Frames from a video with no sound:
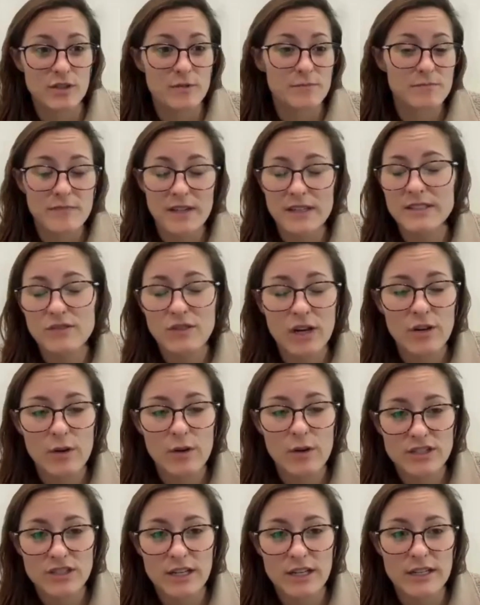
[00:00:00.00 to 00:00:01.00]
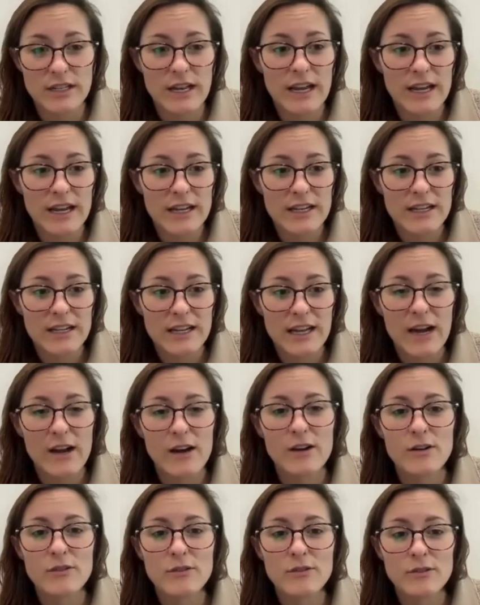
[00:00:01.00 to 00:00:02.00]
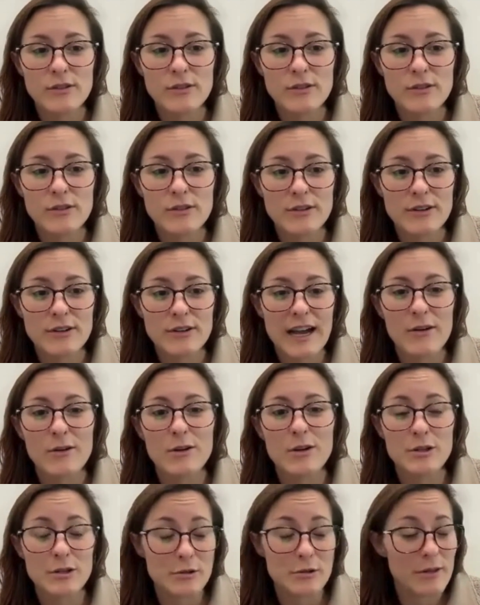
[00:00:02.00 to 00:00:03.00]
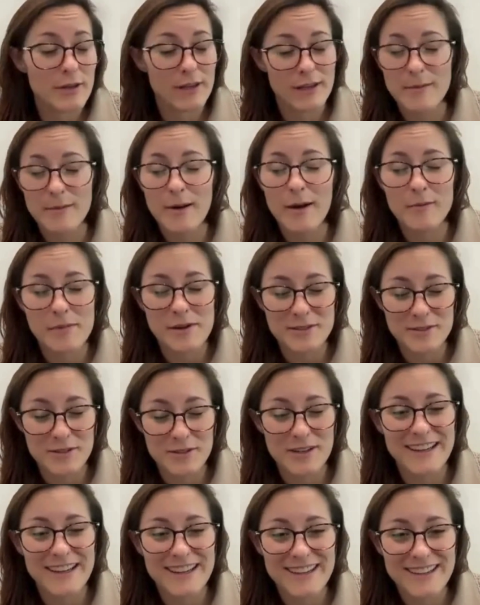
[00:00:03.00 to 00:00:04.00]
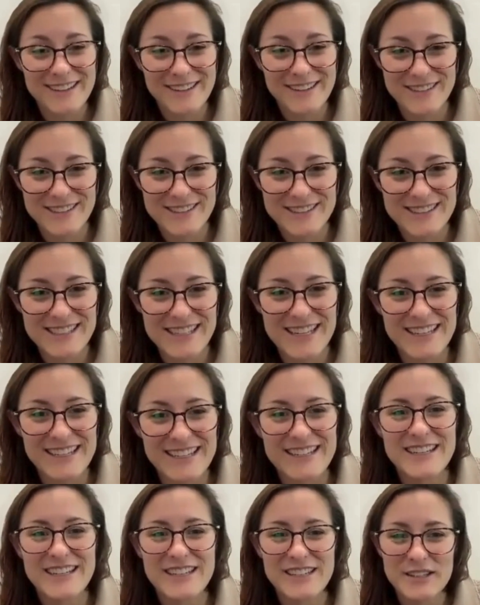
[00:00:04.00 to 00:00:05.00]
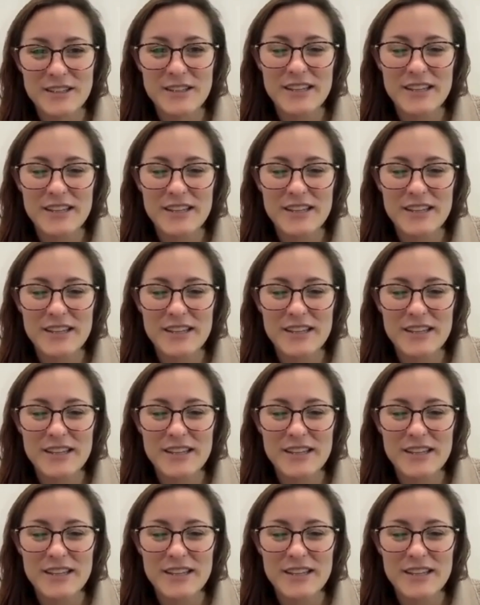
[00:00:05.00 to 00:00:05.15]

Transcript: measure? That's a great question. How how are you thinking about measuring it, Kristine?